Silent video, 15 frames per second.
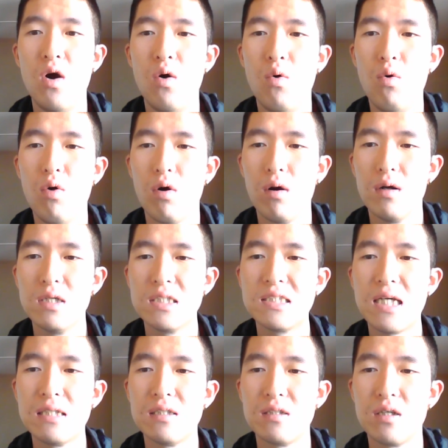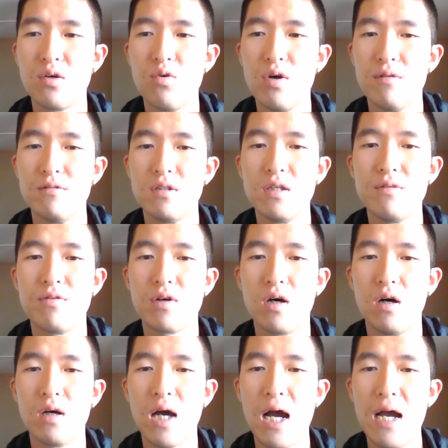or set a degree of
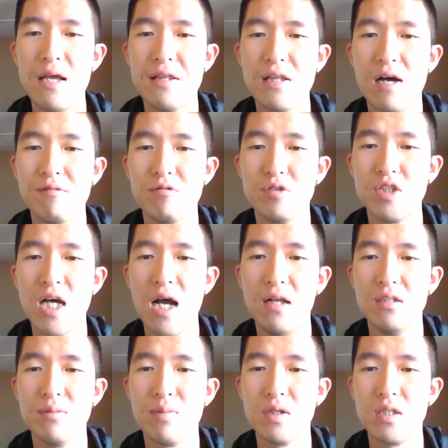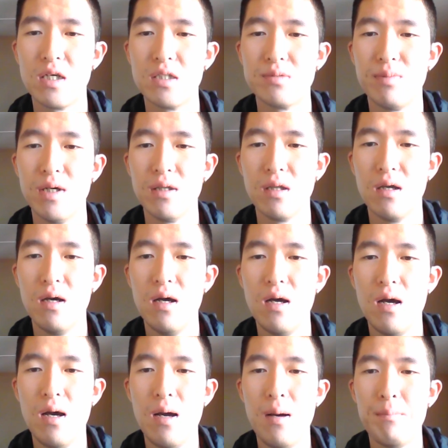difficulty high enough to challenge the participant,
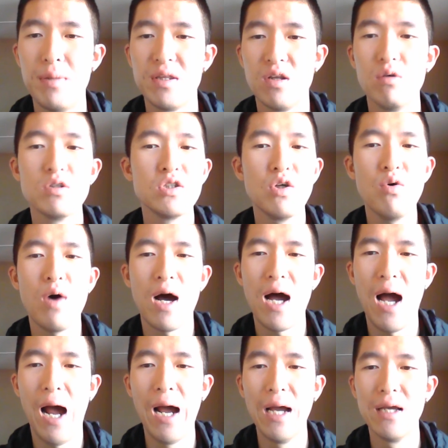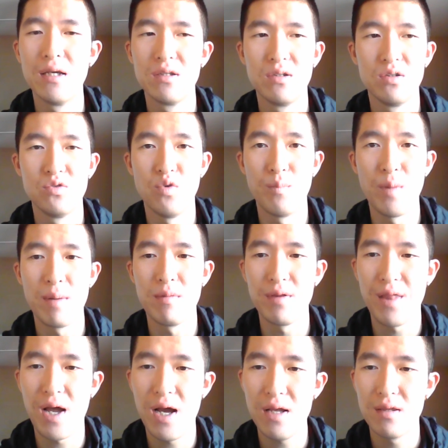but not so high, remember
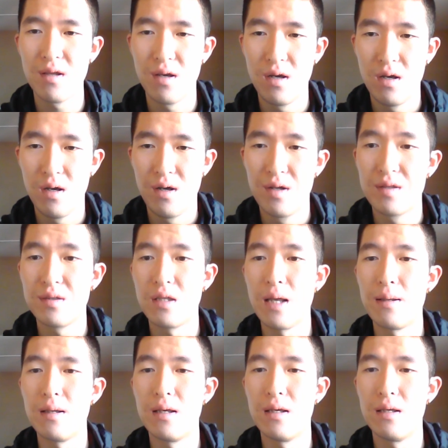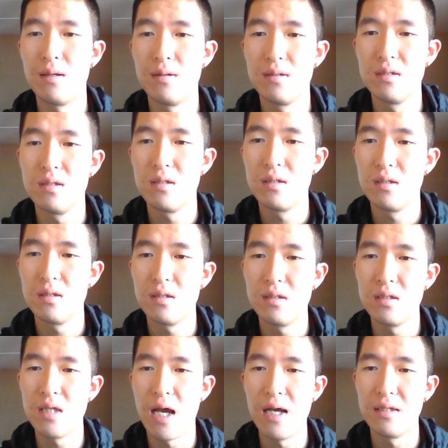that, they
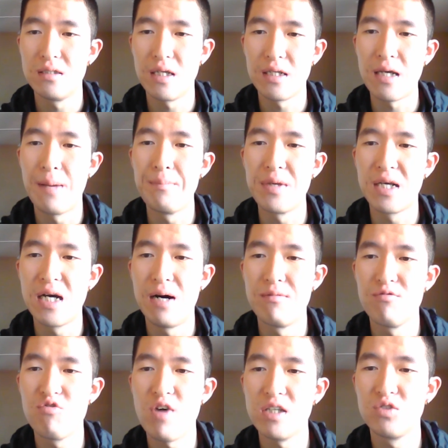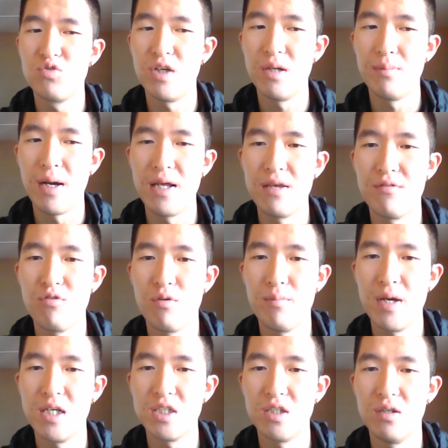can become frustrated by
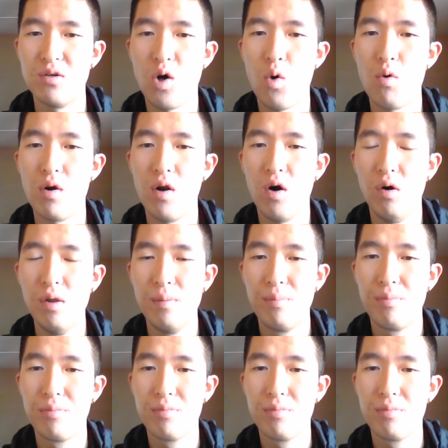information overload.